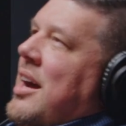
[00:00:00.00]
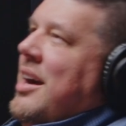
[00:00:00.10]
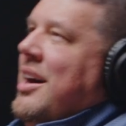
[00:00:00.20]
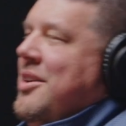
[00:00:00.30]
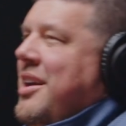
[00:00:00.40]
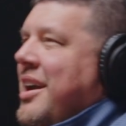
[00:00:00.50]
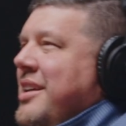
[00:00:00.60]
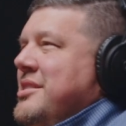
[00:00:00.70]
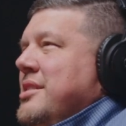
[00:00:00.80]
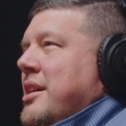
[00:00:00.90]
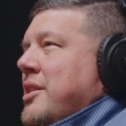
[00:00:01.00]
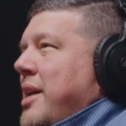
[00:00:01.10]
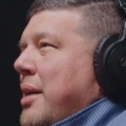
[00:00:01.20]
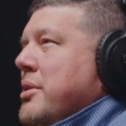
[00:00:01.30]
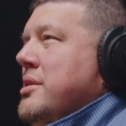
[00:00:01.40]
okay, so
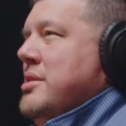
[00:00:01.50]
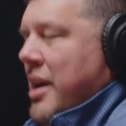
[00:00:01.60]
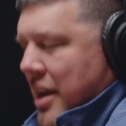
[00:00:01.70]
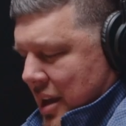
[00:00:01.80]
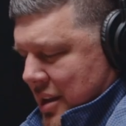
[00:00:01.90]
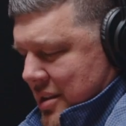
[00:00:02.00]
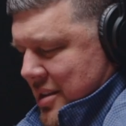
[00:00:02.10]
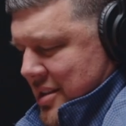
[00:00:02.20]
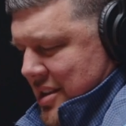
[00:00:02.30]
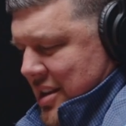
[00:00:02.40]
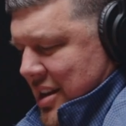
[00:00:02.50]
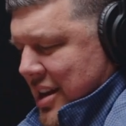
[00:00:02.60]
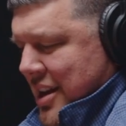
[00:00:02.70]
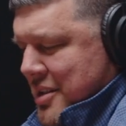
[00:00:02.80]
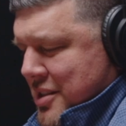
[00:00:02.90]
I would say
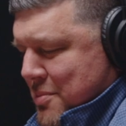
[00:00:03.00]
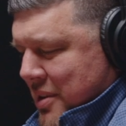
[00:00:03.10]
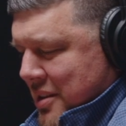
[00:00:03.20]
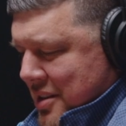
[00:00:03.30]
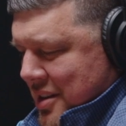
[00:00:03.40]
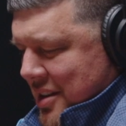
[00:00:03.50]
husband,